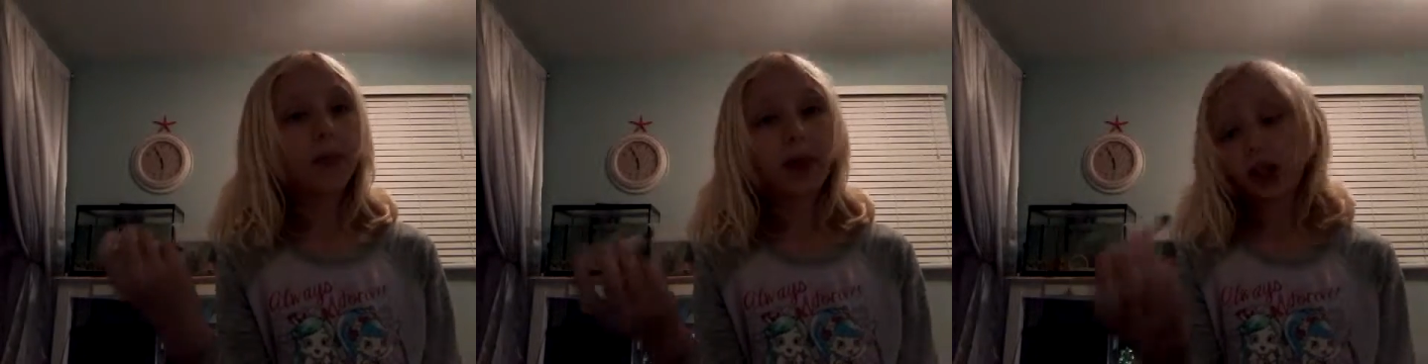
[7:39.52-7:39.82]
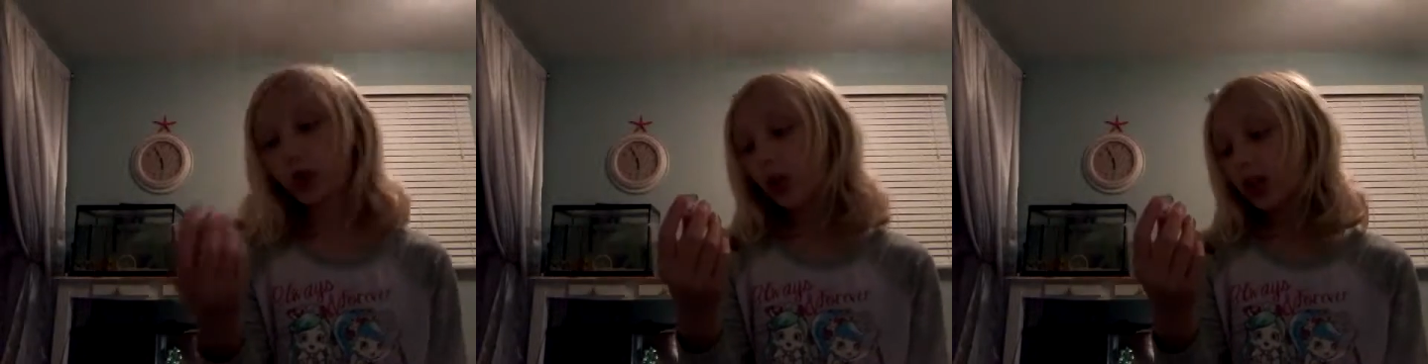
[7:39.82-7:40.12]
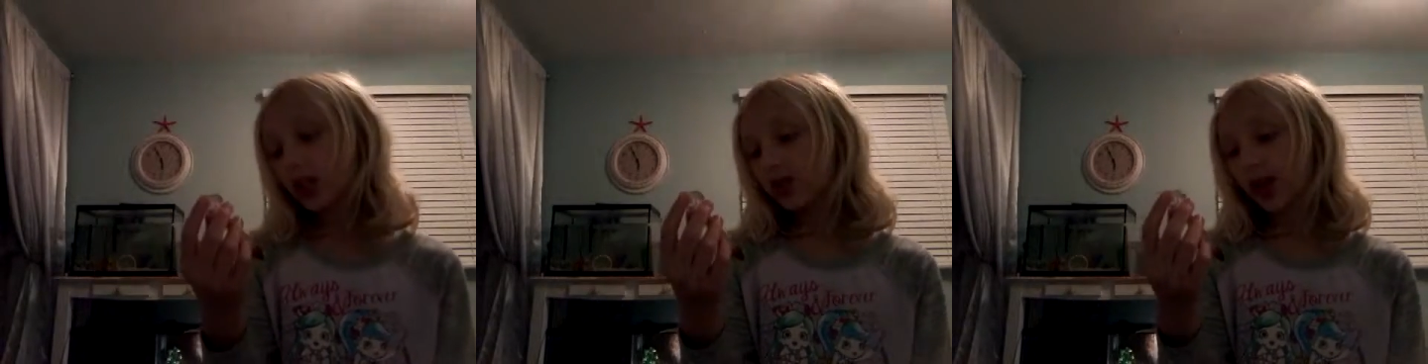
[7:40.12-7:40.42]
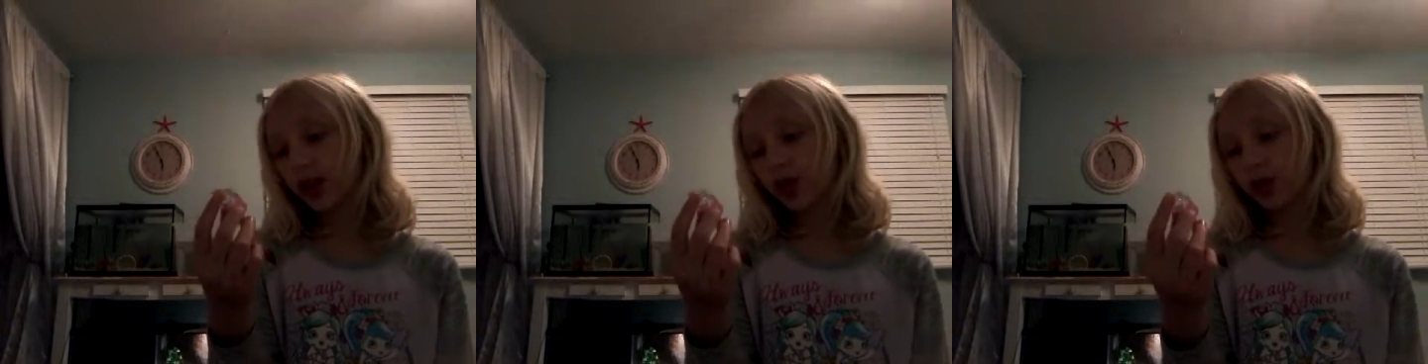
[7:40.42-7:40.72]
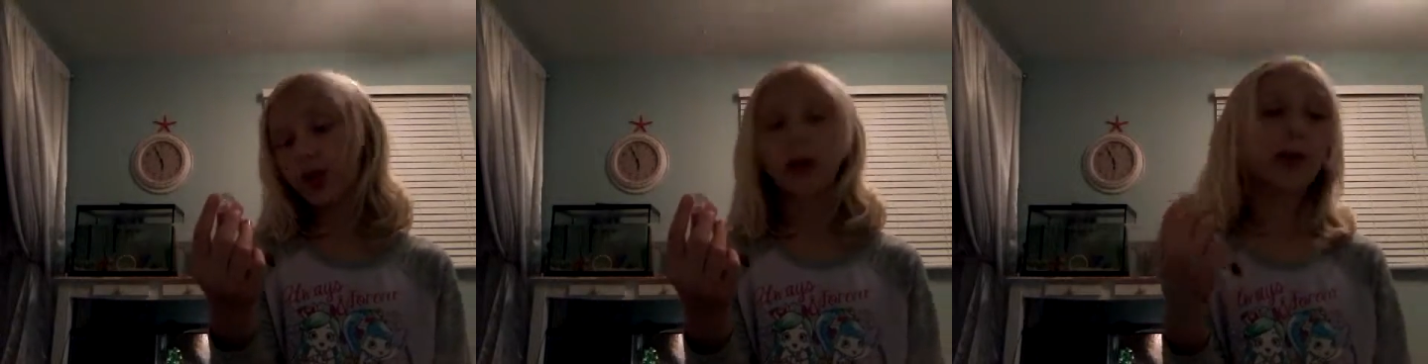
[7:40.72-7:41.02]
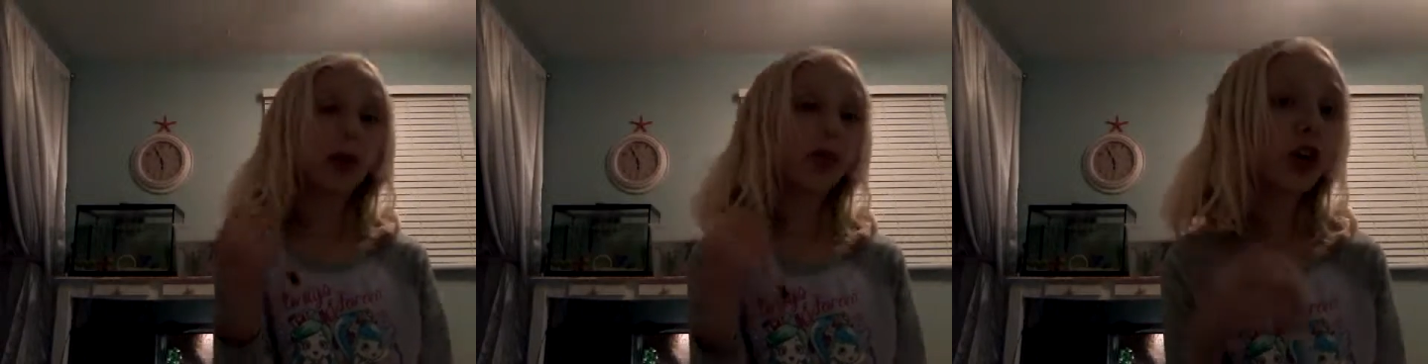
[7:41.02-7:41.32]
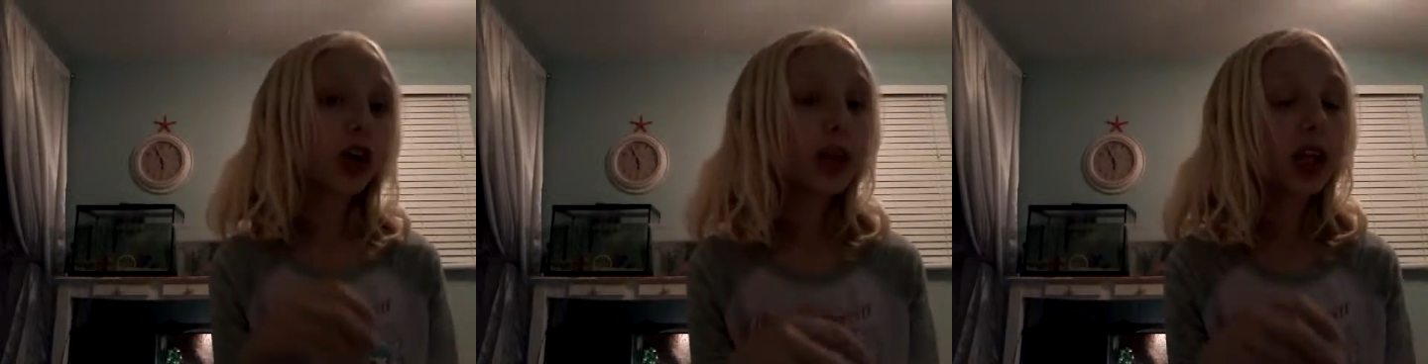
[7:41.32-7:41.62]
But 20 is fine too, but
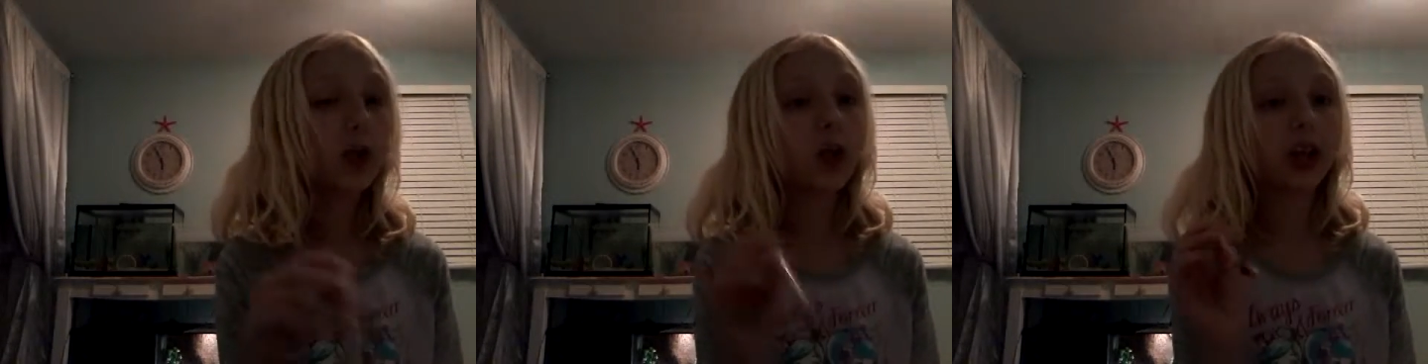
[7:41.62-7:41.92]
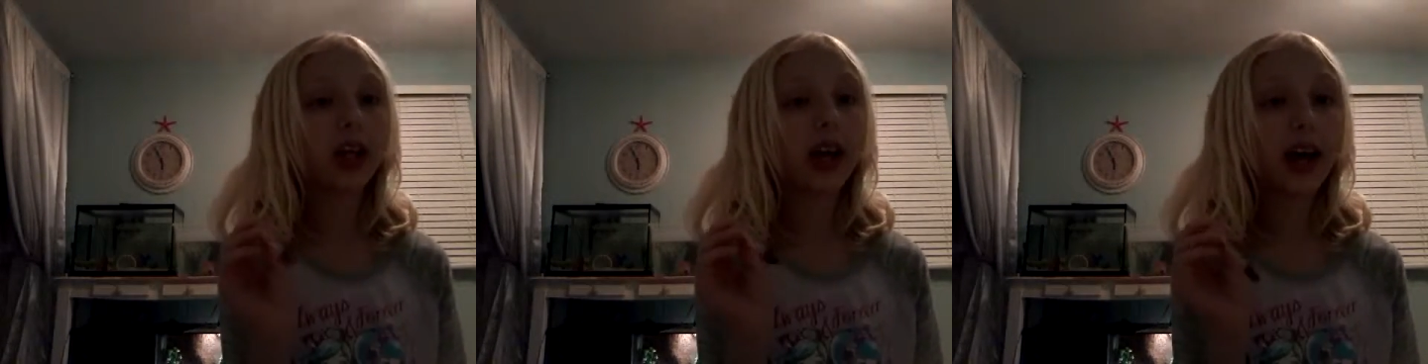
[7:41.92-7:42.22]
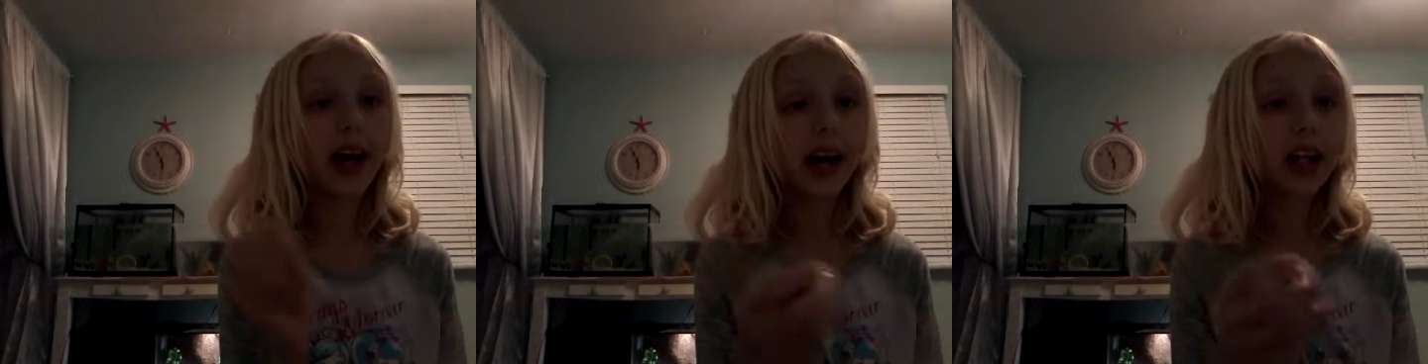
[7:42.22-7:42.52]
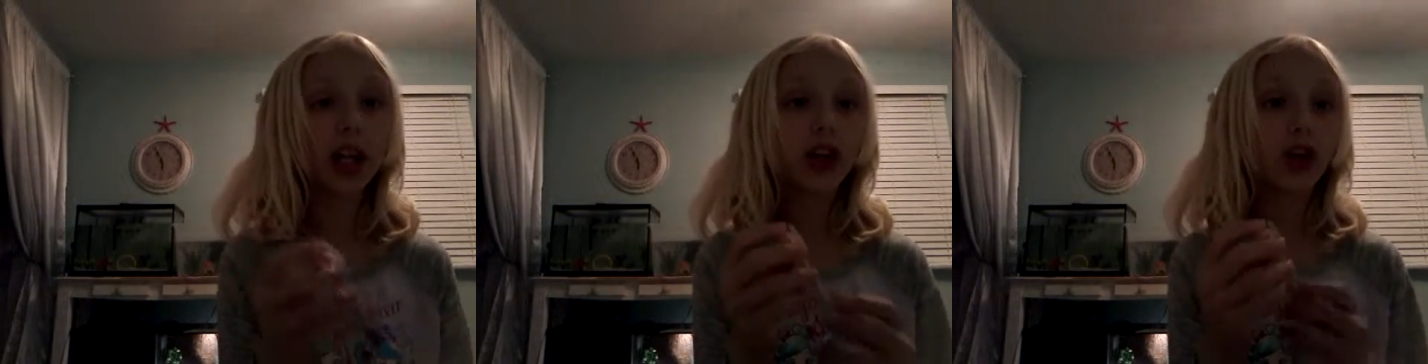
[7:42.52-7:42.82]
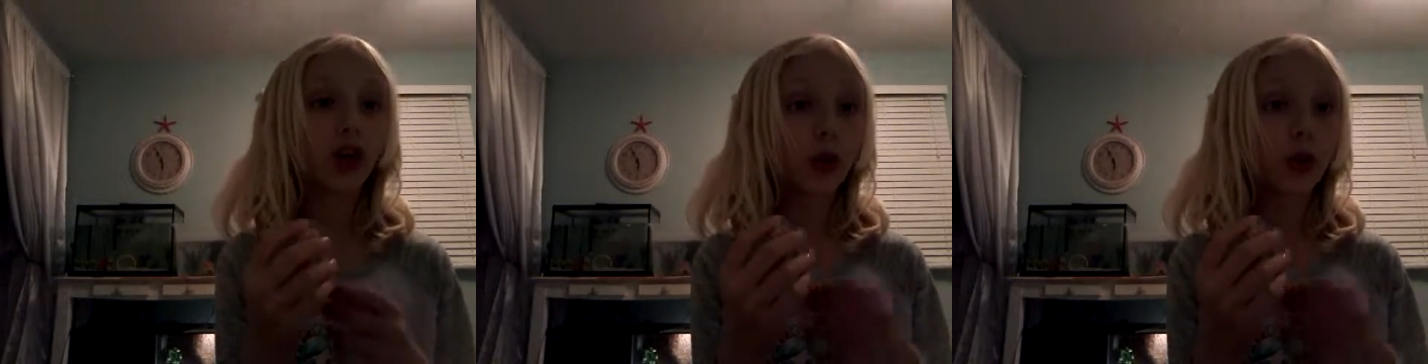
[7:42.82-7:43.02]
preferably you want it at 80 in the